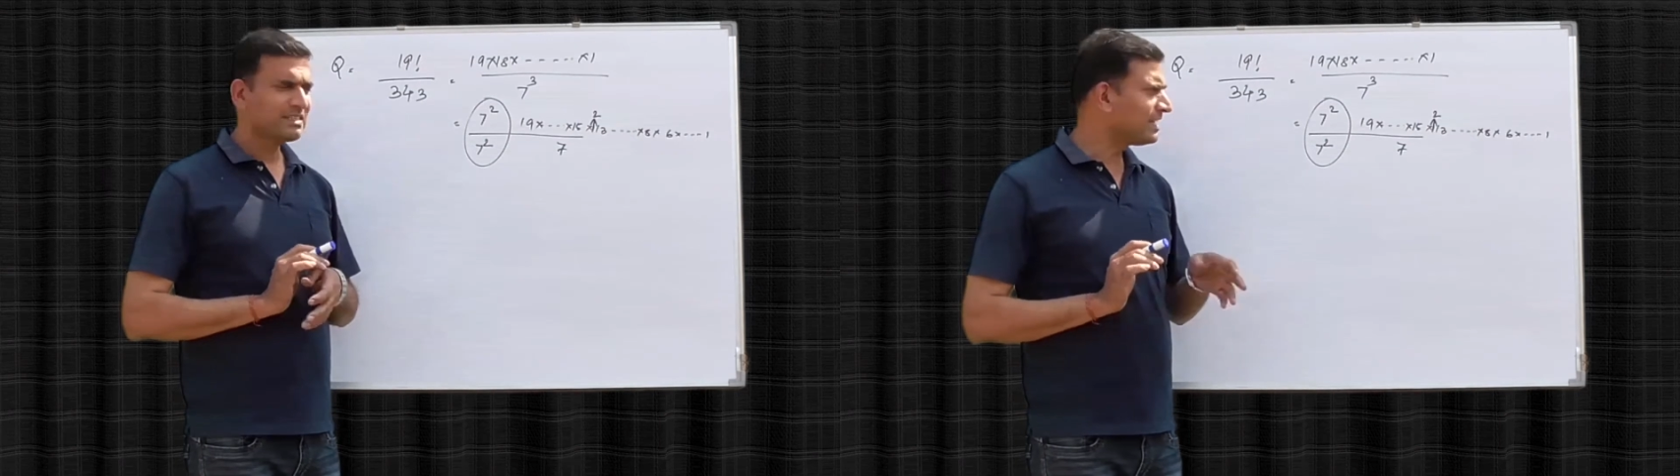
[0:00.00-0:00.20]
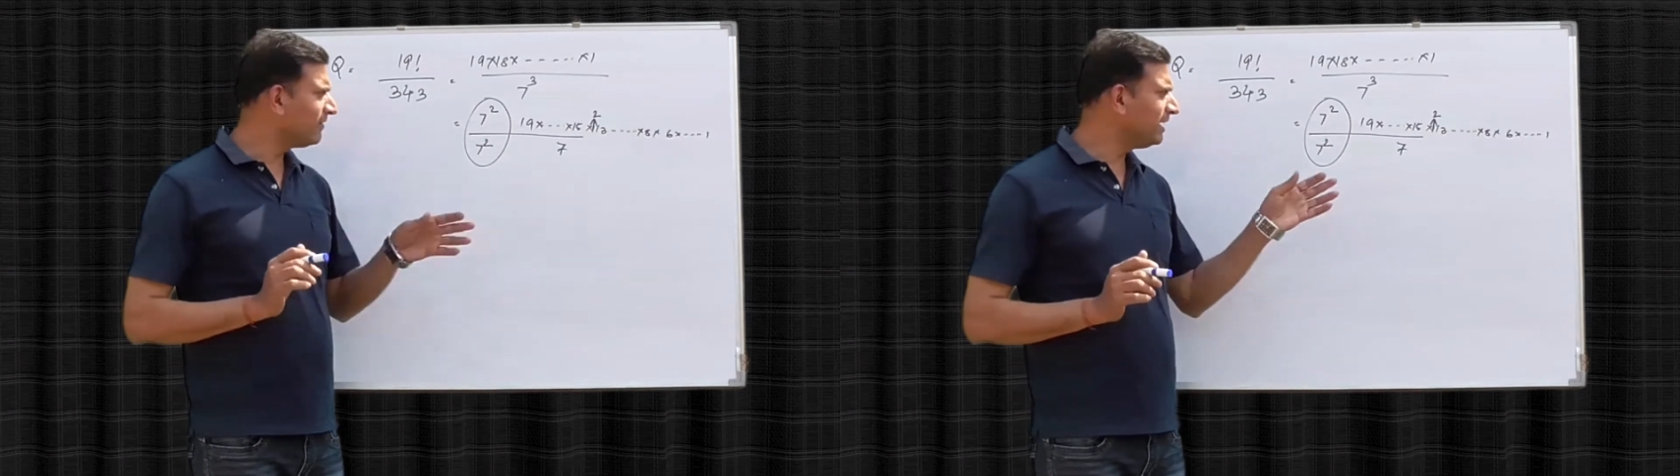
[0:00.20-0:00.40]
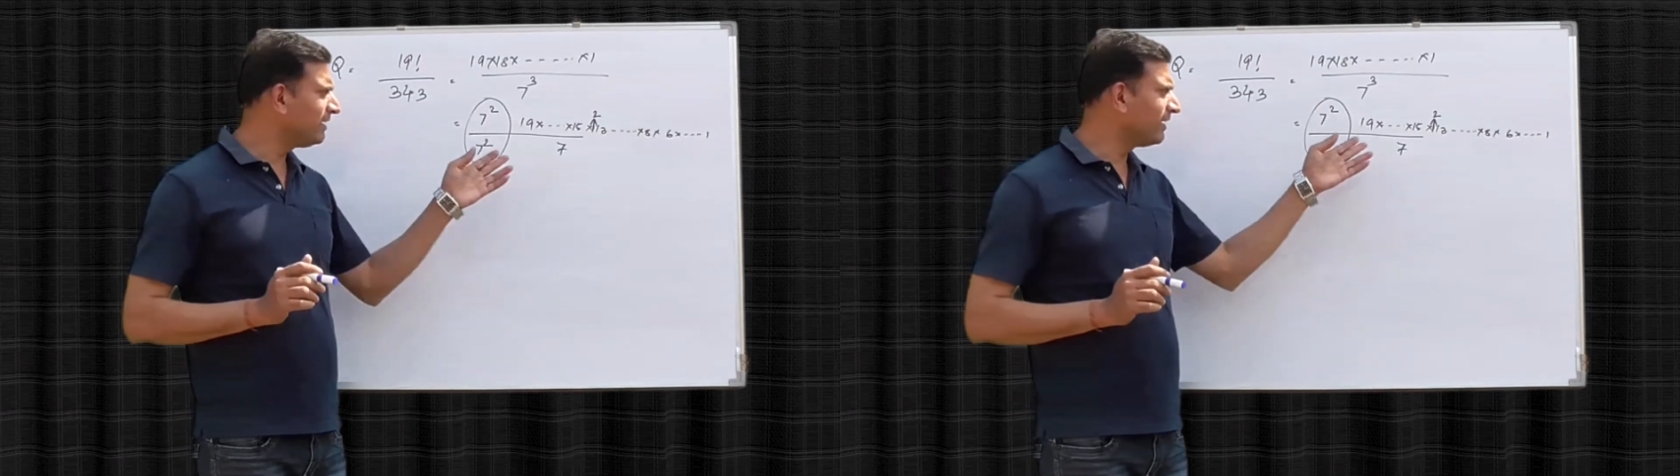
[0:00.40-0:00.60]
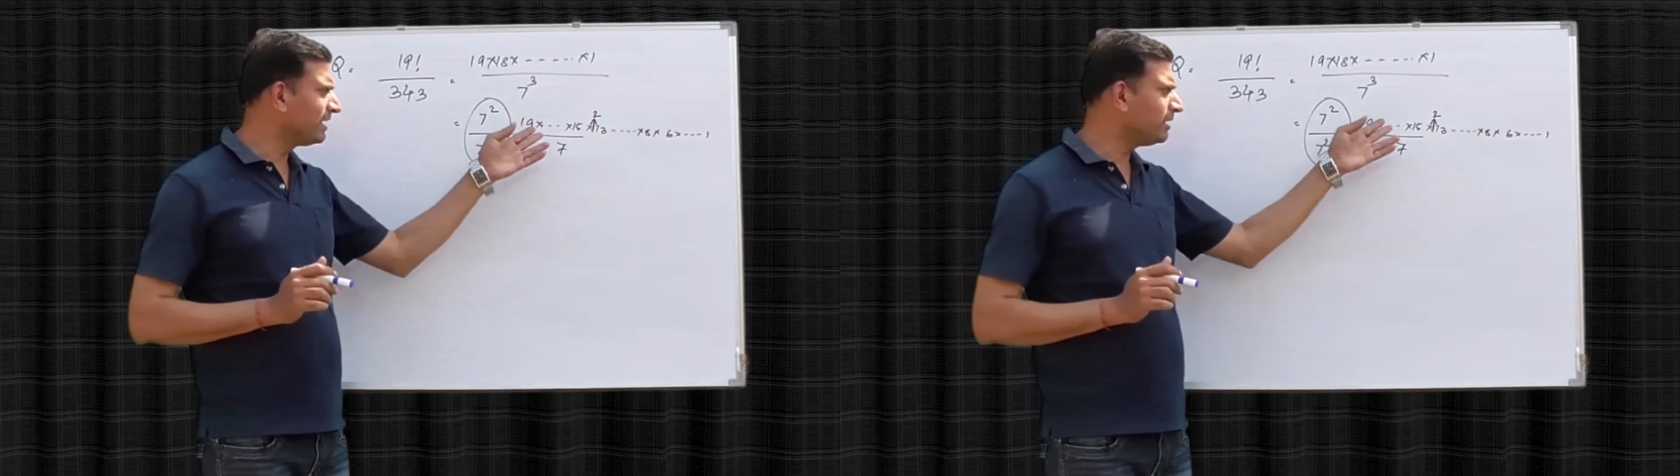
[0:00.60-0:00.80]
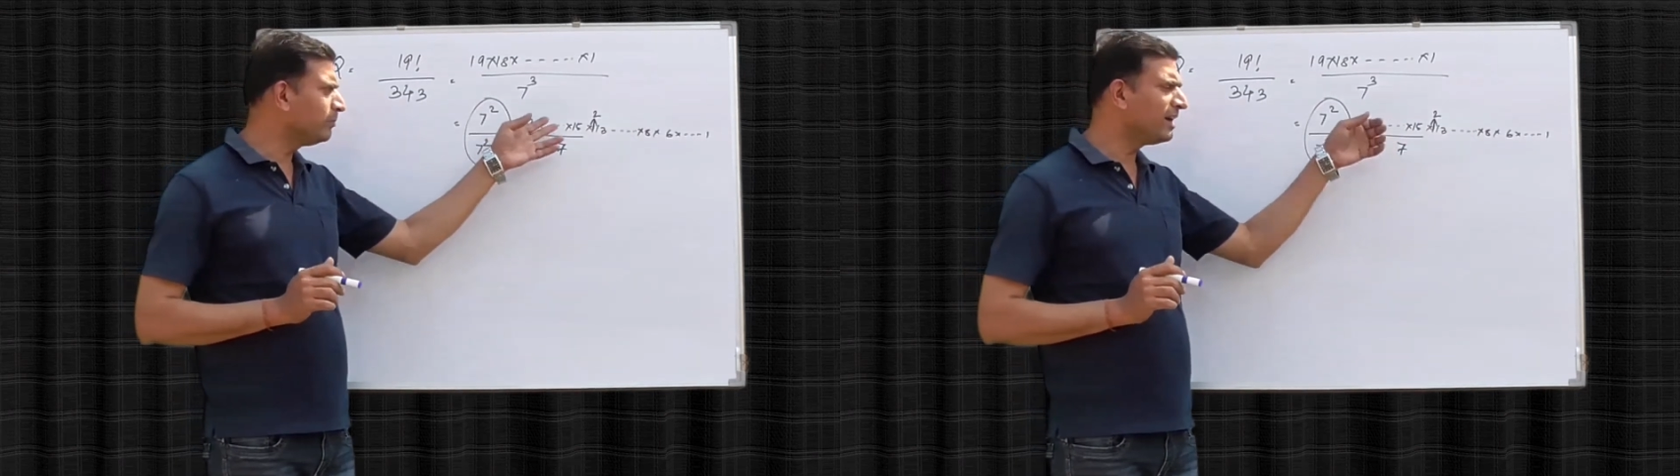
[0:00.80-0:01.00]
7
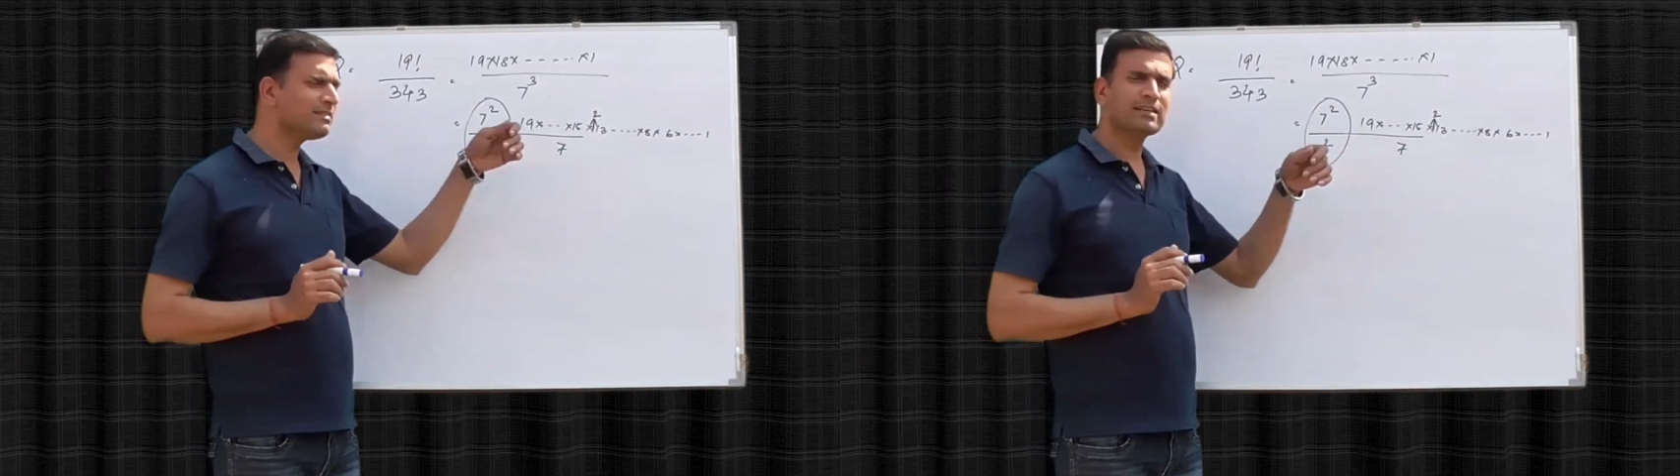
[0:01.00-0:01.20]
divided by